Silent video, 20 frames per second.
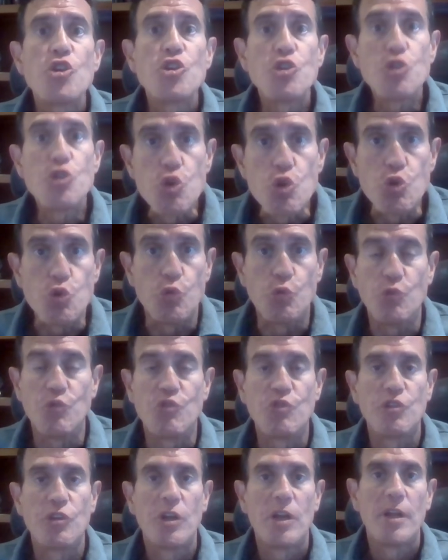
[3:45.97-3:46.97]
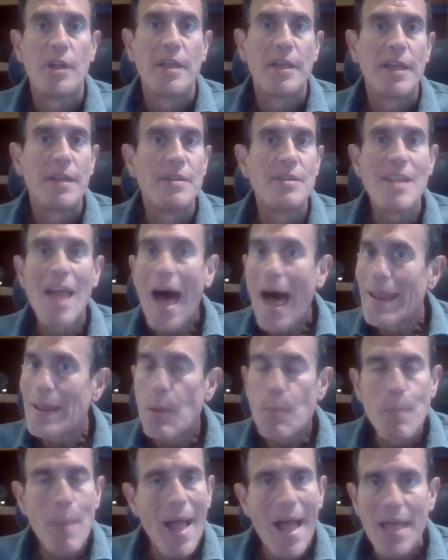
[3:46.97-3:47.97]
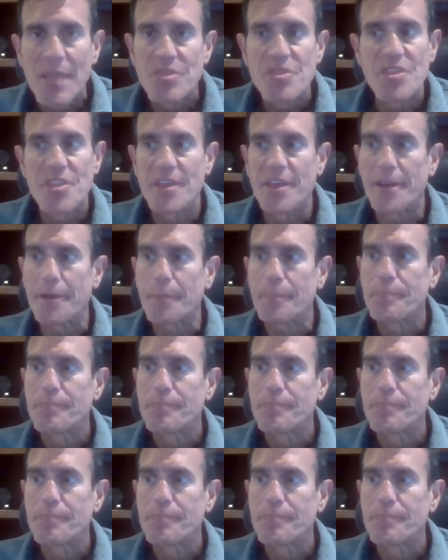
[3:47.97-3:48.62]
huge, not a bad thing.